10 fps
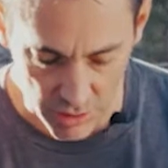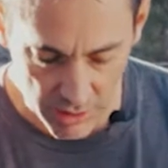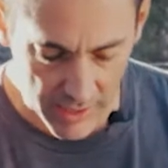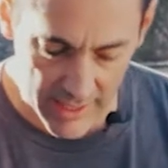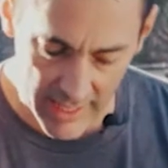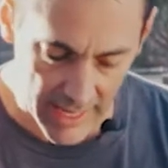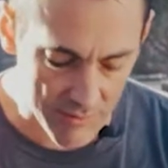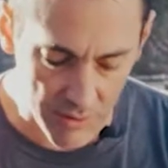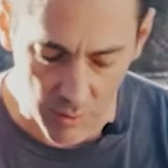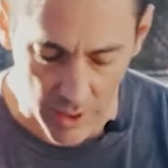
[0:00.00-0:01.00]
looking at
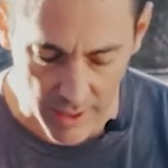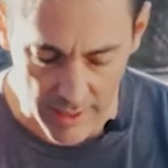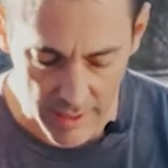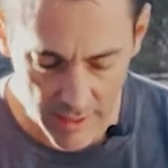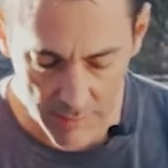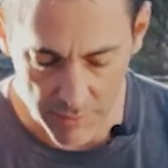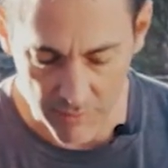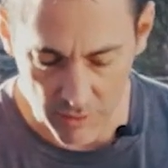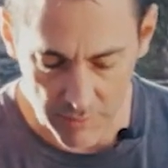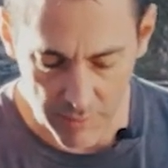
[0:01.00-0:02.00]
every one
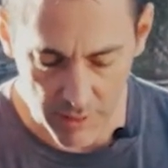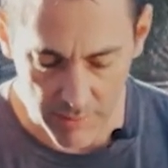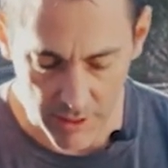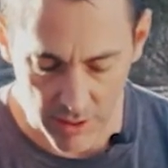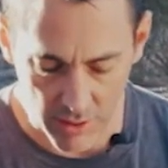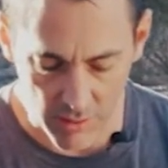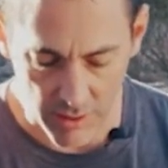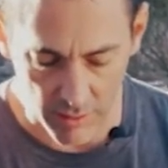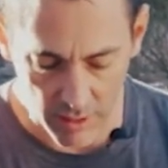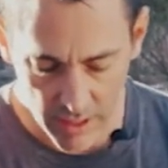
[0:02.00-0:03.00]
before you put them on your
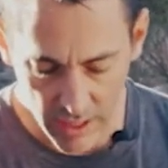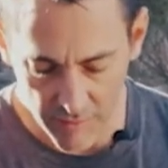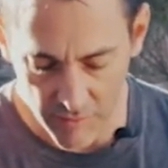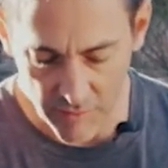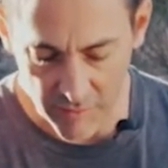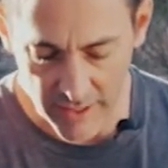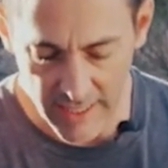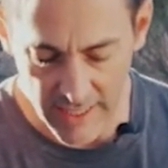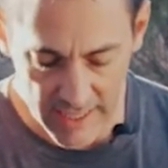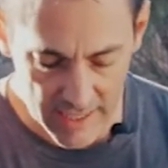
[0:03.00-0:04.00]
grill, if you
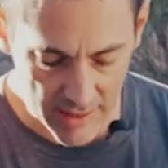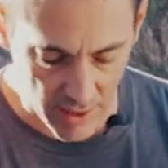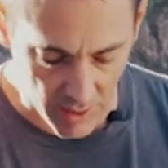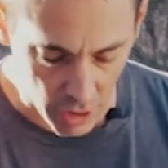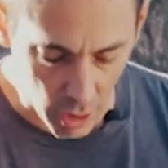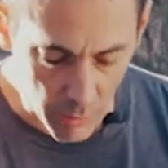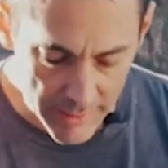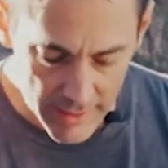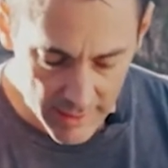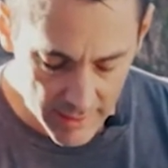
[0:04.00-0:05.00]
find any that are
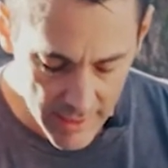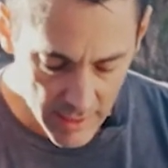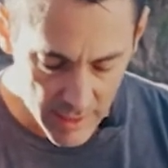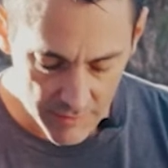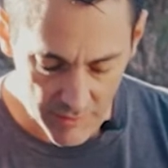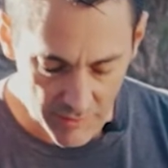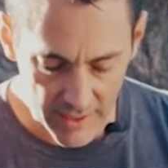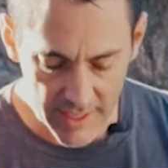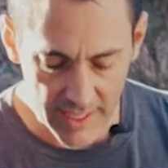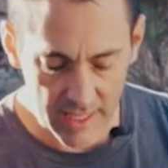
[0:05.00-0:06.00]
open, you
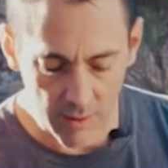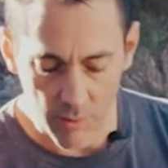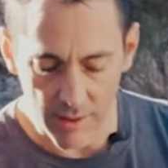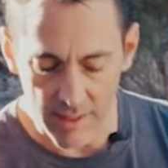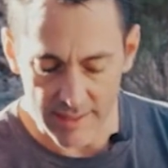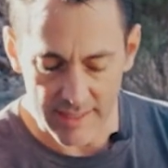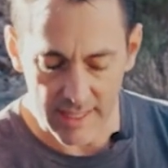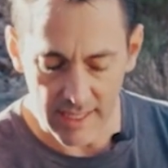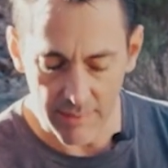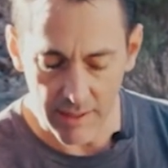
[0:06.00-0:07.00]
find any where the
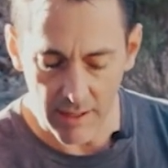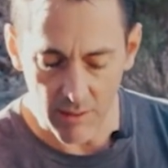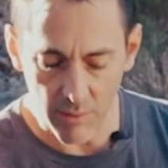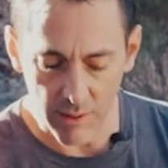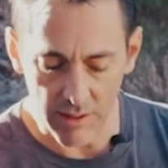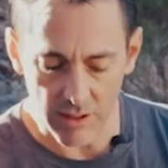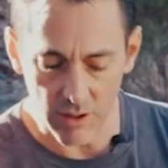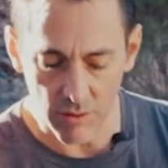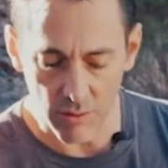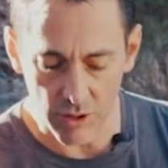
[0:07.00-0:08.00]
seam here, where the
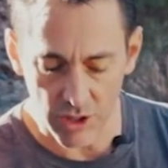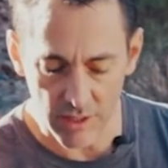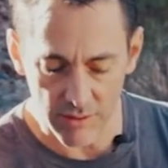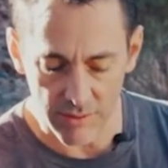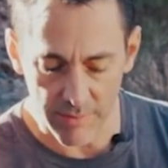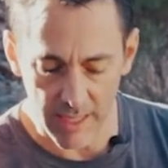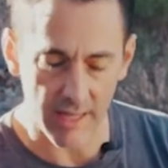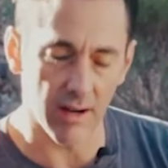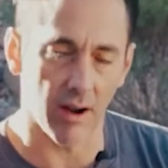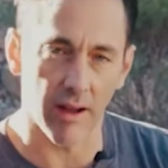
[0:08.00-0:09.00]
two shells meet,
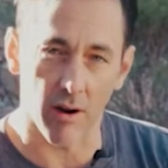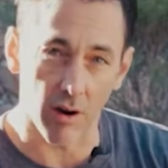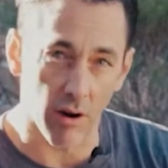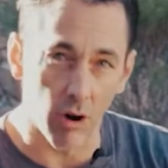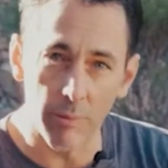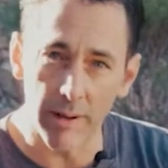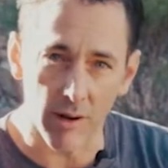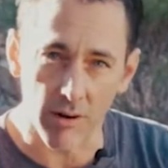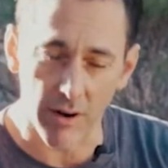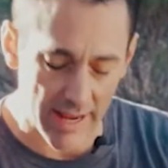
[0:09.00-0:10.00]
are open or
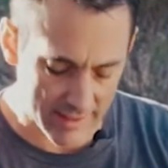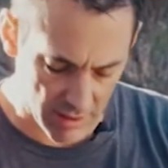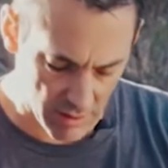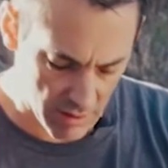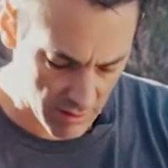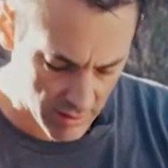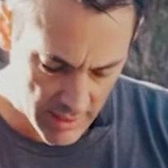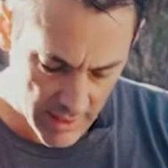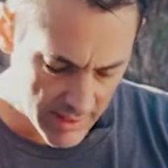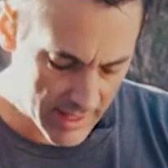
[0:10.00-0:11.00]
cracked at all,
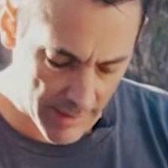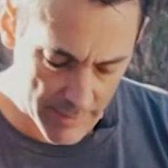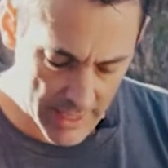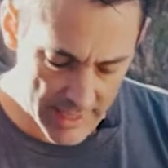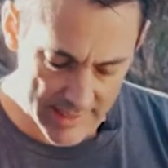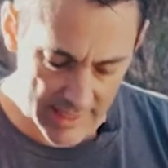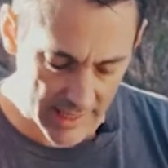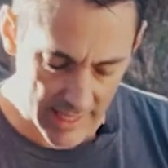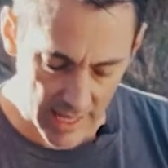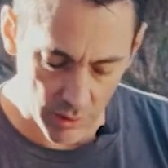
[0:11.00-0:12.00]
that means
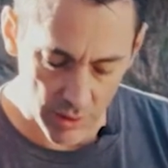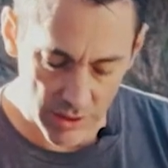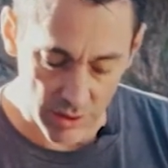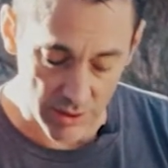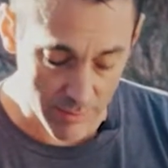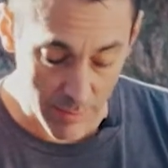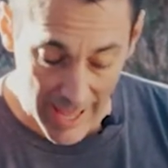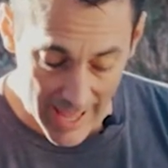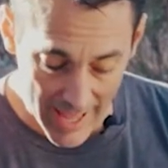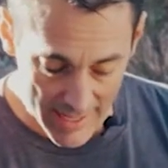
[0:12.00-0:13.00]
that oyster is
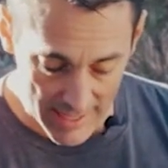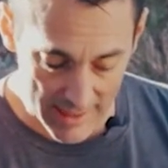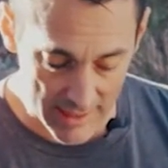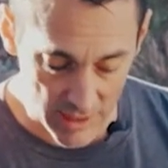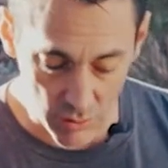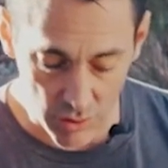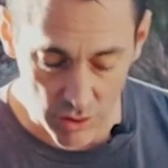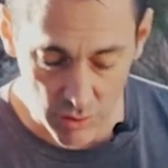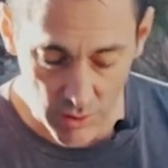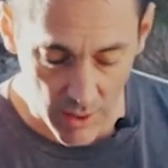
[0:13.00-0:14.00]
bad and you
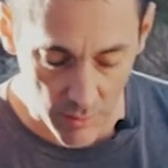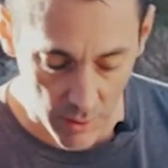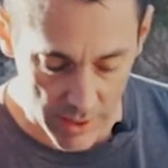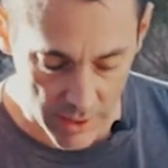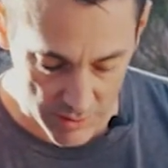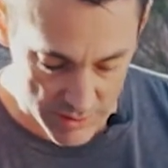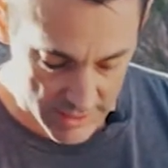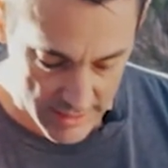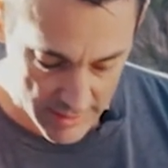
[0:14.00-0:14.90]
do not want to use it.